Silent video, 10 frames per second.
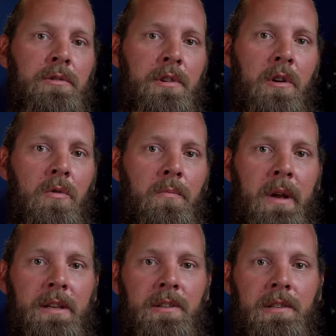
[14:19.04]
also
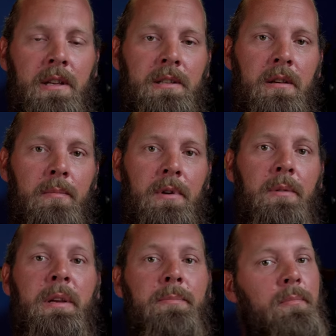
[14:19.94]
makes your setup
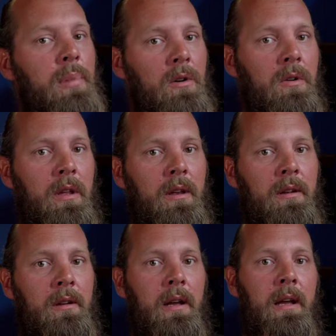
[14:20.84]
a bit
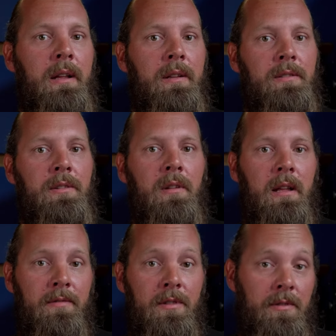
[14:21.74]
bulkier and you'll
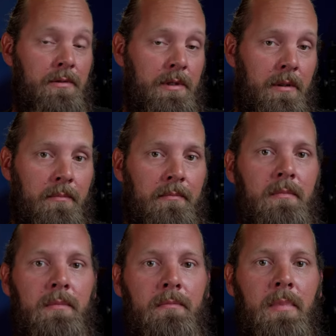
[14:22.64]
have to do some
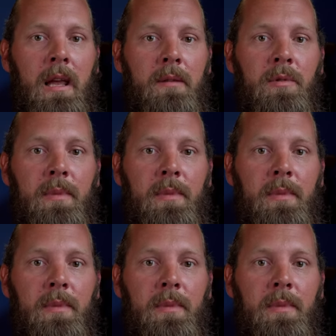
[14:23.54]
cable